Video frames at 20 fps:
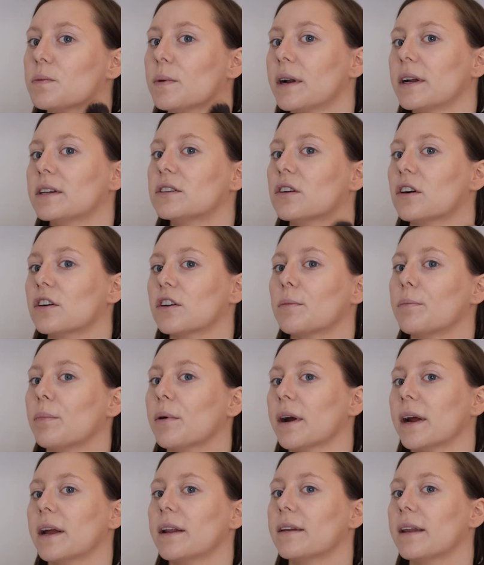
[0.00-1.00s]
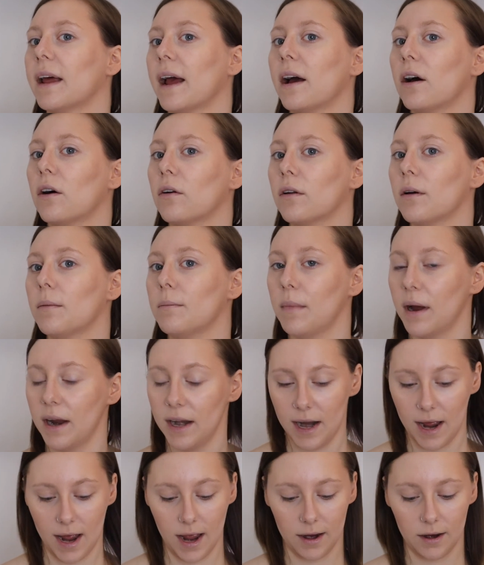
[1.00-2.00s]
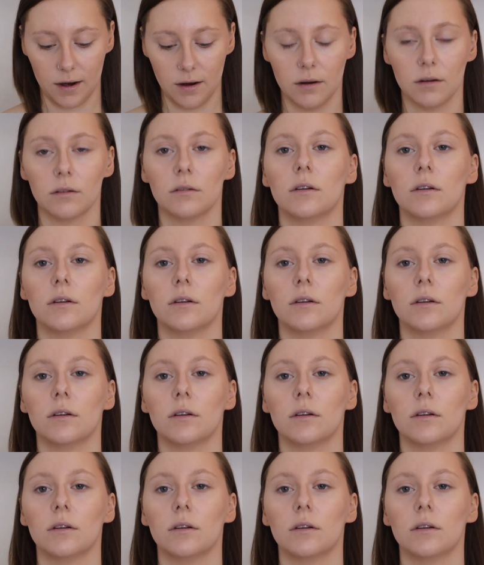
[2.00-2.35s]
when I start to bring it down my neck.